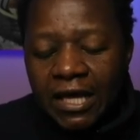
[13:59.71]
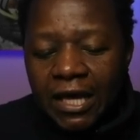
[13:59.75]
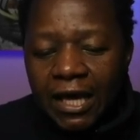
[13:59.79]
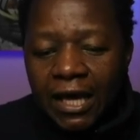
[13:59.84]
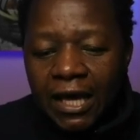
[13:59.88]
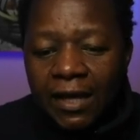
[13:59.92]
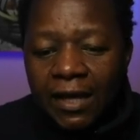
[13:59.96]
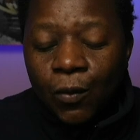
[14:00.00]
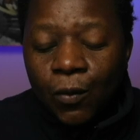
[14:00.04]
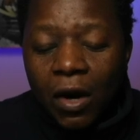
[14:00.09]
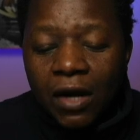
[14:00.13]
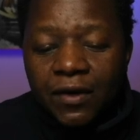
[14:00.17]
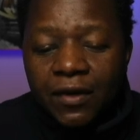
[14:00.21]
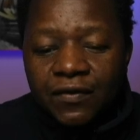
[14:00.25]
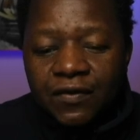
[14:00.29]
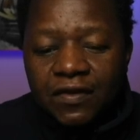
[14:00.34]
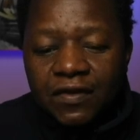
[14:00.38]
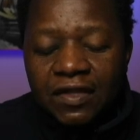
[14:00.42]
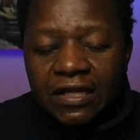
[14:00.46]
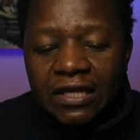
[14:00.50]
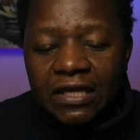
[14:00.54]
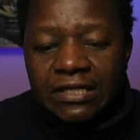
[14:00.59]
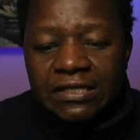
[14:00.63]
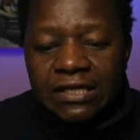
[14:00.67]
And of the
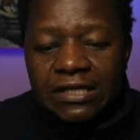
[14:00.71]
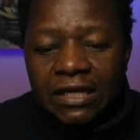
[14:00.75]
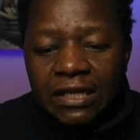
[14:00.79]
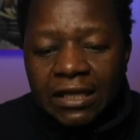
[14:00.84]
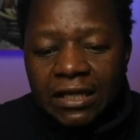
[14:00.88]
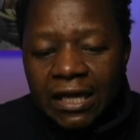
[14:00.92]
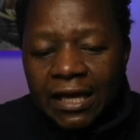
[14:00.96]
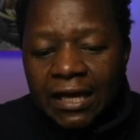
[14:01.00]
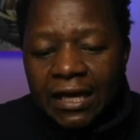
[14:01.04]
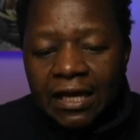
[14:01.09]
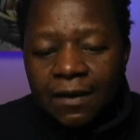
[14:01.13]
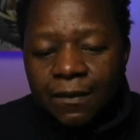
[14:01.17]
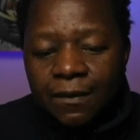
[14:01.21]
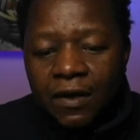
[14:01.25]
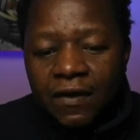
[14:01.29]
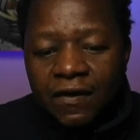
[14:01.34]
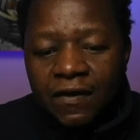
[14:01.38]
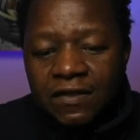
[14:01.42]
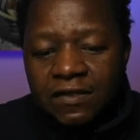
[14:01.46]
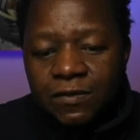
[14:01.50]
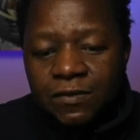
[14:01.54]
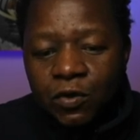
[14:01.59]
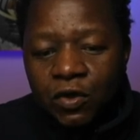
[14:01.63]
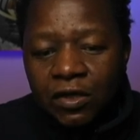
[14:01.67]
things that I like about
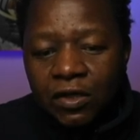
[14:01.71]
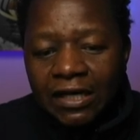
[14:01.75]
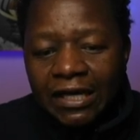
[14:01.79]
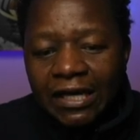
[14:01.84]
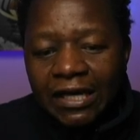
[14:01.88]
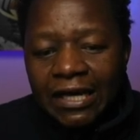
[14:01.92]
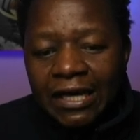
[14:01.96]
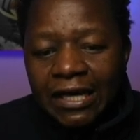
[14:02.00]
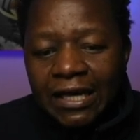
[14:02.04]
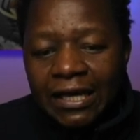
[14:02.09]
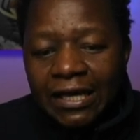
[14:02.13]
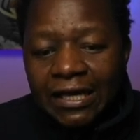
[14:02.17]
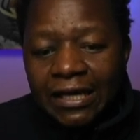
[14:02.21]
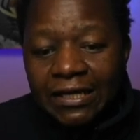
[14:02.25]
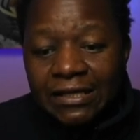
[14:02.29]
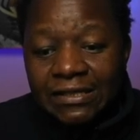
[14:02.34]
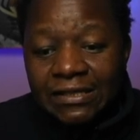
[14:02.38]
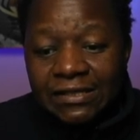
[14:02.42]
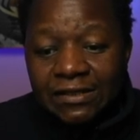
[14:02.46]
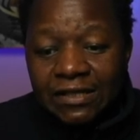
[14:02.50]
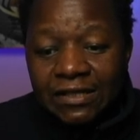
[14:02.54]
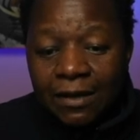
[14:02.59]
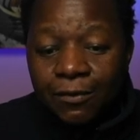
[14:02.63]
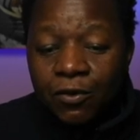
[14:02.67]
this book
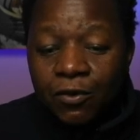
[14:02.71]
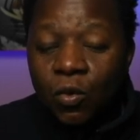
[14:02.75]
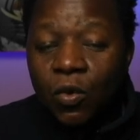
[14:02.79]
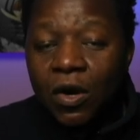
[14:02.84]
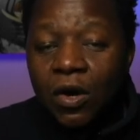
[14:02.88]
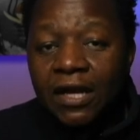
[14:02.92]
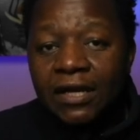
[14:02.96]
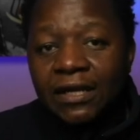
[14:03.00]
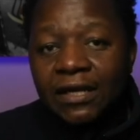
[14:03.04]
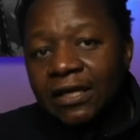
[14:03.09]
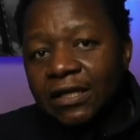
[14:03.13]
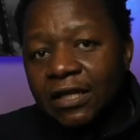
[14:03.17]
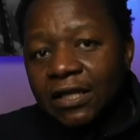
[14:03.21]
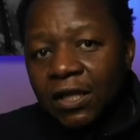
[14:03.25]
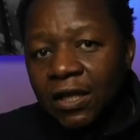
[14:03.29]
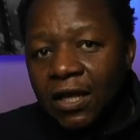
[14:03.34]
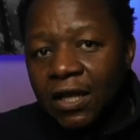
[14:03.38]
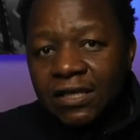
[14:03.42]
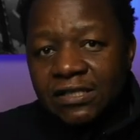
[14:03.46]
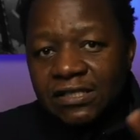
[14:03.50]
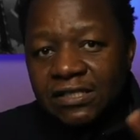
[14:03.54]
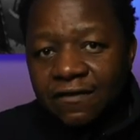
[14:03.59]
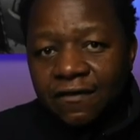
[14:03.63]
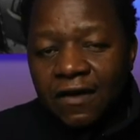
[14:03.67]
is, number 1,
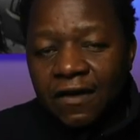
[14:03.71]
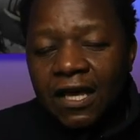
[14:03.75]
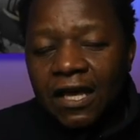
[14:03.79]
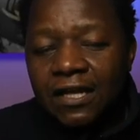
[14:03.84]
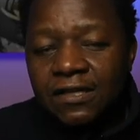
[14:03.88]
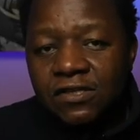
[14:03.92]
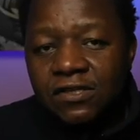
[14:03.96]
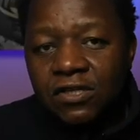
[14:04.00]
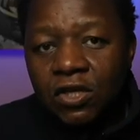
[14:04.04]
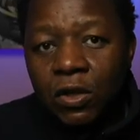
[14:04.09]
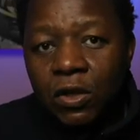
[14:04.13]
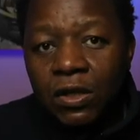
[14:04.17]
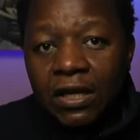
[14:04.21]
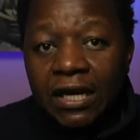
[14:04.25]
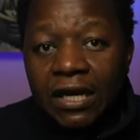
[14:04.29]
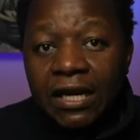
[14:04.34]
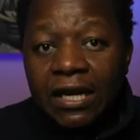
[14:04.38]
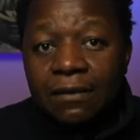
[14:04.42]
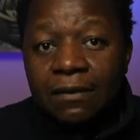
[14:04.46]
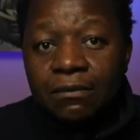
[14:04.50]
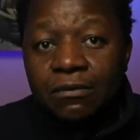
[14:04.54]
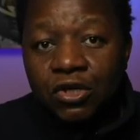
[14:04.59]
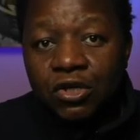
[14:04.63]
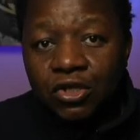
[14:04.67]
lots of hands-on.
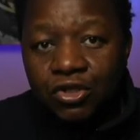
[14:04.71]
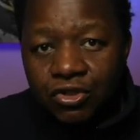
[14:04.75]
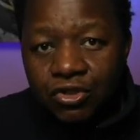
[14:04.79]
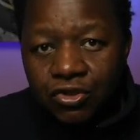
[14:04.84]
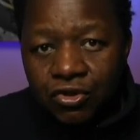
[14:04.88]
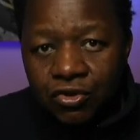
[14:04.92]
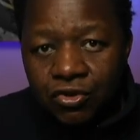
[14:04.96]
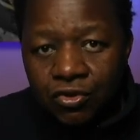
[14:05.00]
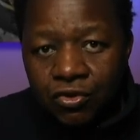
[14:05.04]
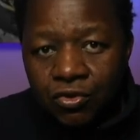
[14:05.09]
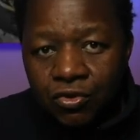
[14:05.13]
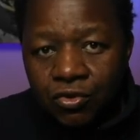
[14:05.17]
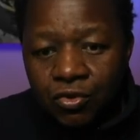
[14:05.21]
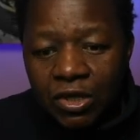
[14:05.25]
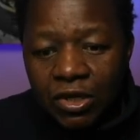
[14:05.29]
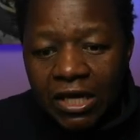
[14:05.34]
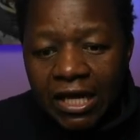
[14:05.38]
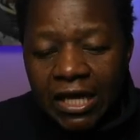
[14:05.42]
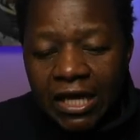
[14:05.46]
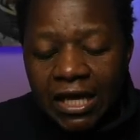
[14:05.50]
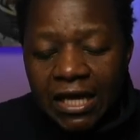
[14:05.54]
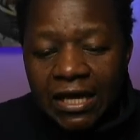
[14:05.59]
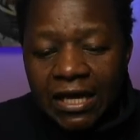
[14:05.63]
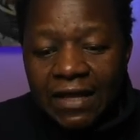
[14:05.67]
Number 2,
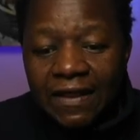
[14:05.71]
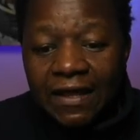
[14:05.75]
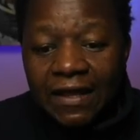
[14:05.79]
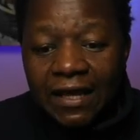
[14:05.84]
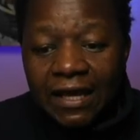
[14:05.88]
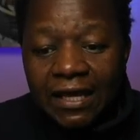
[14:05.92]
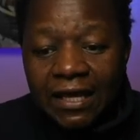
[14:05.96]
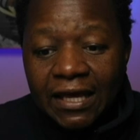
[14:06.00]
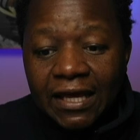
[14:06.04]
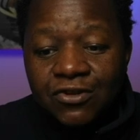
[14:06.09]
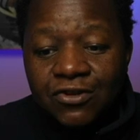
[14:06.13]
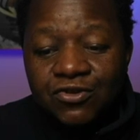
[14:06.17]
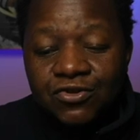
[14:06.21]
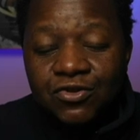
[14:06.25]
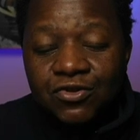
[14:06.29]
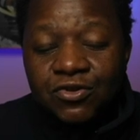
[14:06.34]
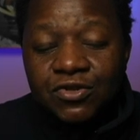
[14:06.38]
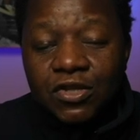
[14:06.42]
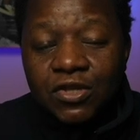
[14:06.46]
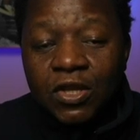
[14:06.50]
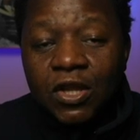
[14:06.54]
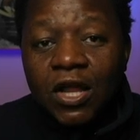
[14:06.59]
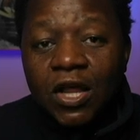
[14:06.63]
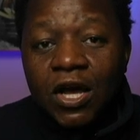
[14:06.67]
they introduce
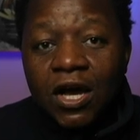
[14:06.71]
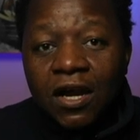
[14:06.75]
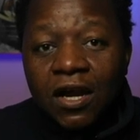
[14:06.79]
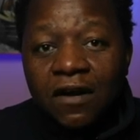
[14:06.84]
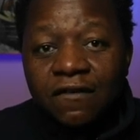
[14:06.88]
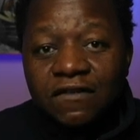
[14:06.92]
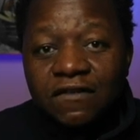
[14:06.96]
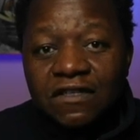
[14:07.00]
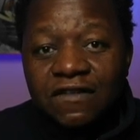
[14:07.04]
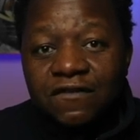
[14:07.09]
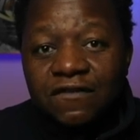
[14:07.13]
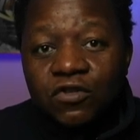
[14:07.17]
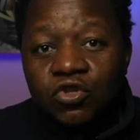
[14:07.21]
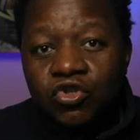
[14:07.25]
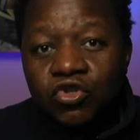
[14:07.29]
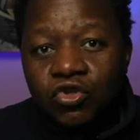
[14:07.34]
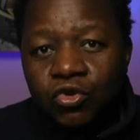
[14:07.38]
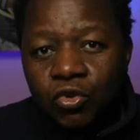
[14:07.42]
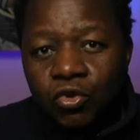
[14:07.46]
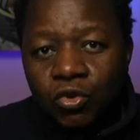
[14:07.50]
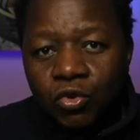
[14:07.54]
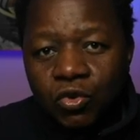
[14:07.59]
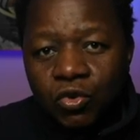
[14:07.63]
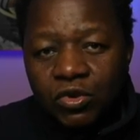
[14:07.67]
a lot of different
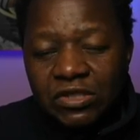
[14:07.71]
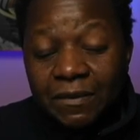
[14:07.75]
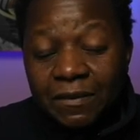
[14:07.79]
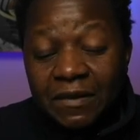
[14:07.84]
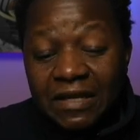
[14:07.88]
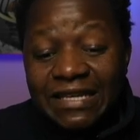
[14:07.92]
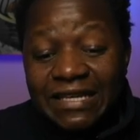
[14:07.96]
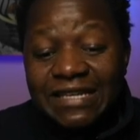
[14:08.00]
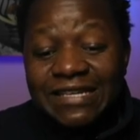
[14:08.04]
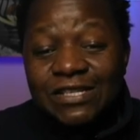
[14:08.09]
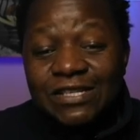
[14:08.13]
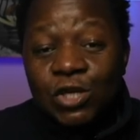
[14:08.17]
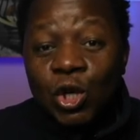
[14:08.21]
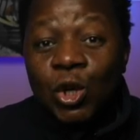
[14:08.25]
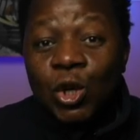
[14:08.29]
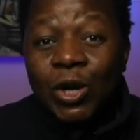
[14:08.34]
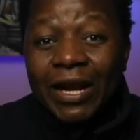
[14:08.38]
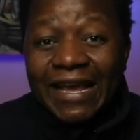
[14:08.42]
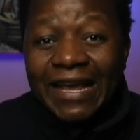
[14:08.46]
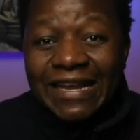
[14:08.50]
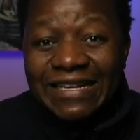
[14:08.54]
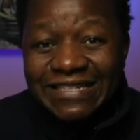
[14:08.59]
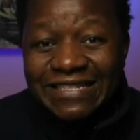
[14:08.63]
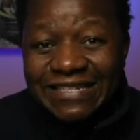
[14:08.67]
tools. I mean, these are
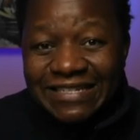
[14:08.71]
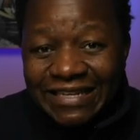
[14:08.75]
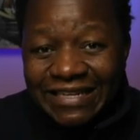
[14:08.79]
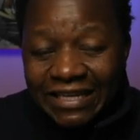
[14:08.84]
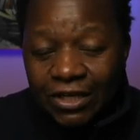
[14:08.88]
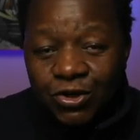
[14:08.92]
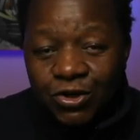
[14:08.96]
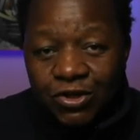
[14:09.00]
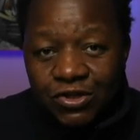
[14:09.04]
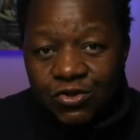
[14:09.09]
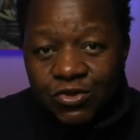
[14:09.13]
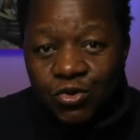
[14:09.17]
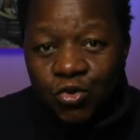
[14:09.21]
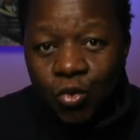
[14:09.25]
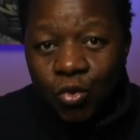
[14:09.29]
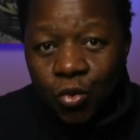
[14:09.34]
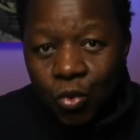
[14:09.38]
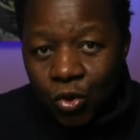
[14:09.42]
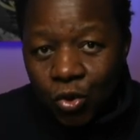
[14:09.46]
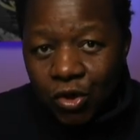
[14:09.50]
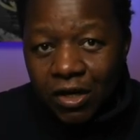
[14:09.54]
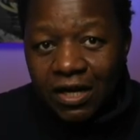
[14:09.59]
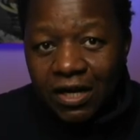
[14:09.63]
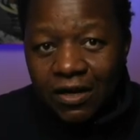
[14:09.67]
engineers who
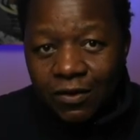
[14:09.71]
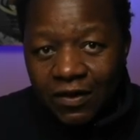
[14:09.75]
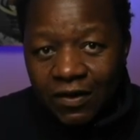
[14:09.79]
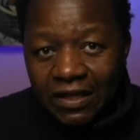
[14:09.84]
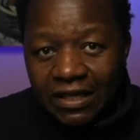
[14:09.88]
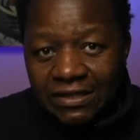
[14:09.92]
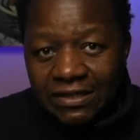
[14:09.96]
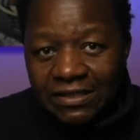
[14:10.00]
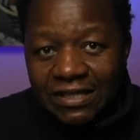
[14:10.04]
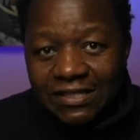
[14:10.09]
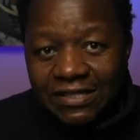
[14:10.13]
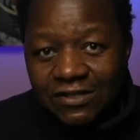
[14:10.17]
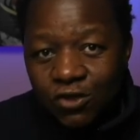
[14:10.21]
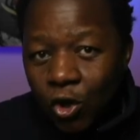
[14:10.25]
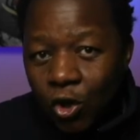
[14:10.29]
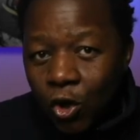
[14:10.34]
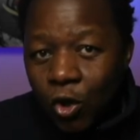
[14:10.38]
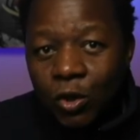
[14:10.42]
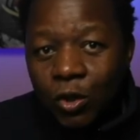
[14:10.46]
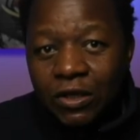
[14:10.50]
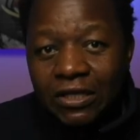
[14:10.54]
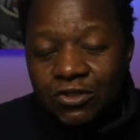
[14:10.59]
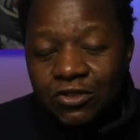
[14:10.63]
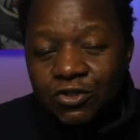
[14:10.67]
work on this. That's
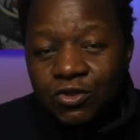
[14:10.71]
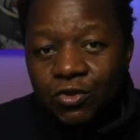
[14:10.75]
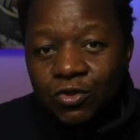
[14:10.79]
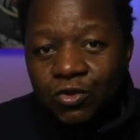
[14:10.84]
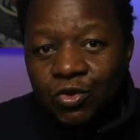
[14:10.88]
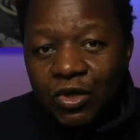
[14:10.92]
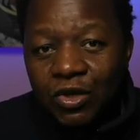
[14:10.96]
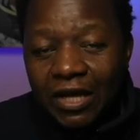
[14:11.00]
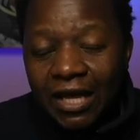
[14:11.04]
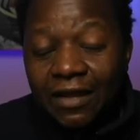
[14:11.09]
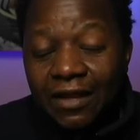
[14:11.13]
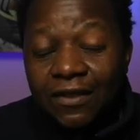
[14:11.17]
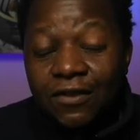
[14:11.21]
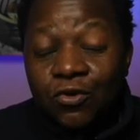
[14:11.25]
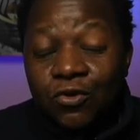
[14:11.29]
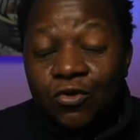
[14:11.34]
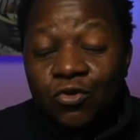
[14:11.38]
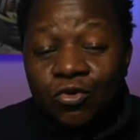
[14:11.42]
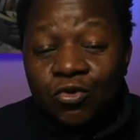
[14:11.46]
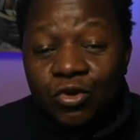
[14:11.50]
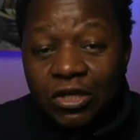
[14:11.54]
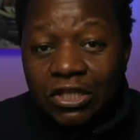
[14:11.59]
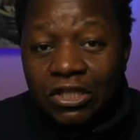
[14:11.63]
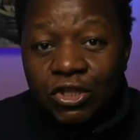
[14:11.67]
all they do, and they're
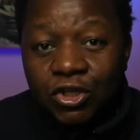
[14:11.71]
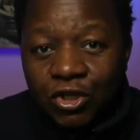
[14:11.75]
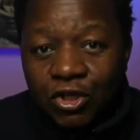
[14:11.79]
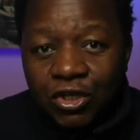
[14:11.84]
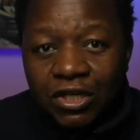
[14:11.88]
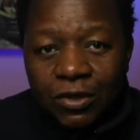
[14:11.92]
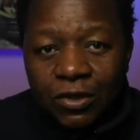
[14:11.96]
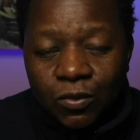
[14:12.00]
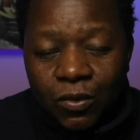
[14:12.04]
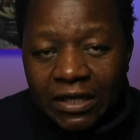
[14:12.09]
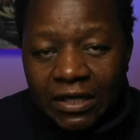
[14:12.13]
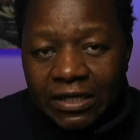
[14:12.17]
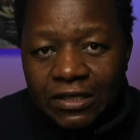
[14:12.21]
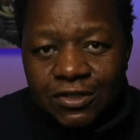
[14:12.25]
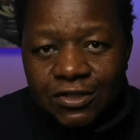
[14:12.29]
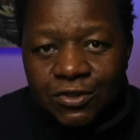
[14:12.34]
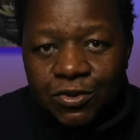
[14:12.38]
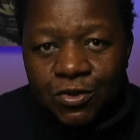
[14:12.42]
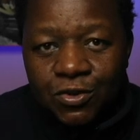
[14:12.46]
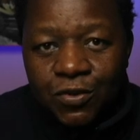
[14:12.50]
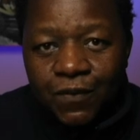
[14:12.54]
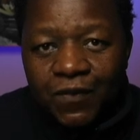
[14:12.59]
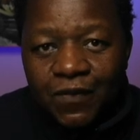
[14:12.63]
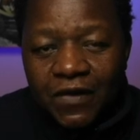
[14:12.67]
really good at what they
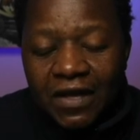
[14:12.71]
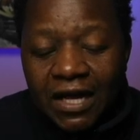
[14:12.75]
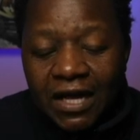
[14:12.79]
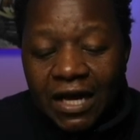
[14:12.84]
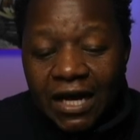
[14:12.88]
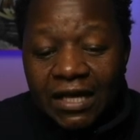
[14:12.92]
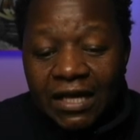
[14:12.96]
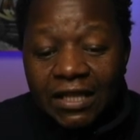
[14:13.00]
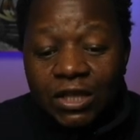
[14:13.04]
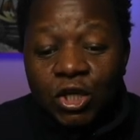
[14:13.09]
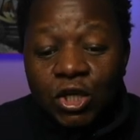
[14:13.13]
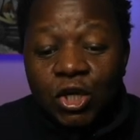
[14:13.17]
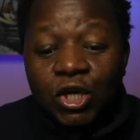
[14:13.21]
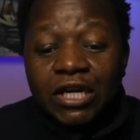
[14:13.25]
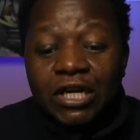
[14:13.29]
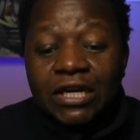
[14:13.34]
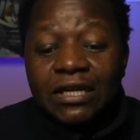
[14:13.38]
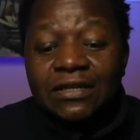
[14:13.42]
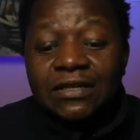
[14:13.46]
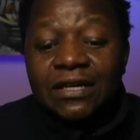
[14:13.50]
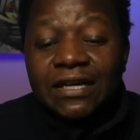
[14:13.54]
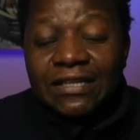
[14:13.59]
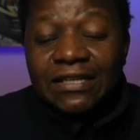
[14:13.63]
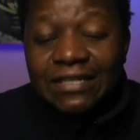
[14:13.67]
do. I learned
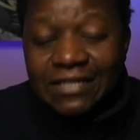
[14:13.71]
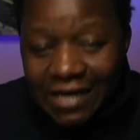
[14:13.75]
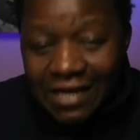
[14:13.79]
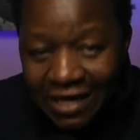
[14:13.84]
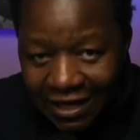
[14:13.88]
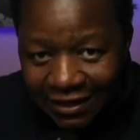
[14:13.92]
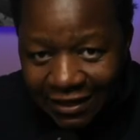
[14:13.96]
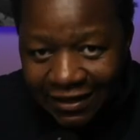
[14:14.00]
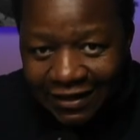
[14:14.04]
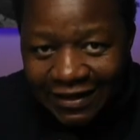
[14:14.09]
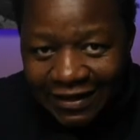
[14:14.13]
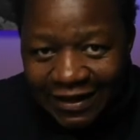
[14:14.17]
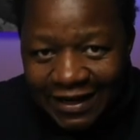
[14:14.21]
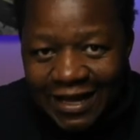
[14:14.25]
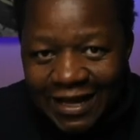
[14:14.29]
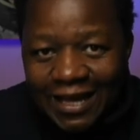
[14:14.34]
a ton.